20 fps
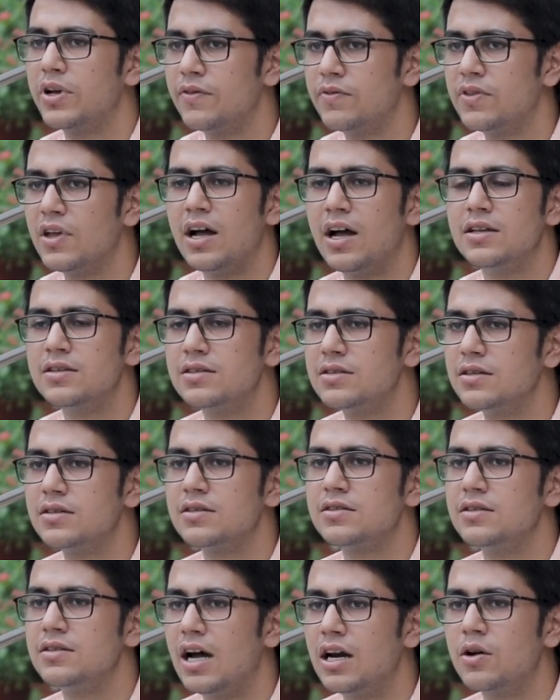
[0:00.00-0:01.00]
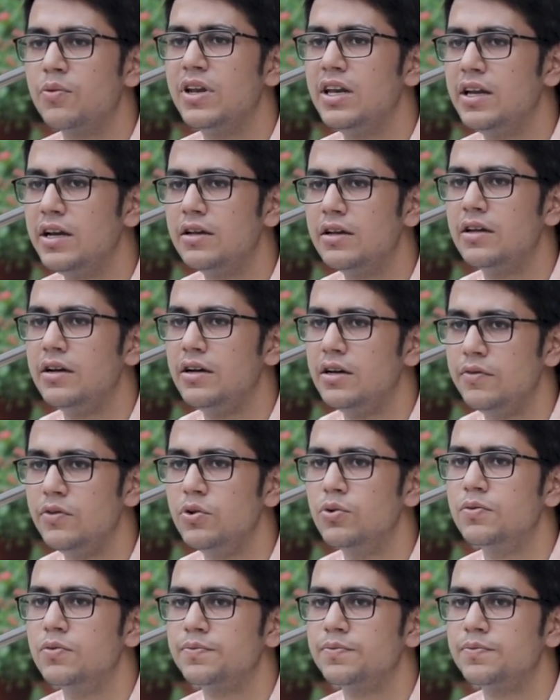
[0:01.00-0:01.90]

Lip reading: give the answers, that will lead the interview.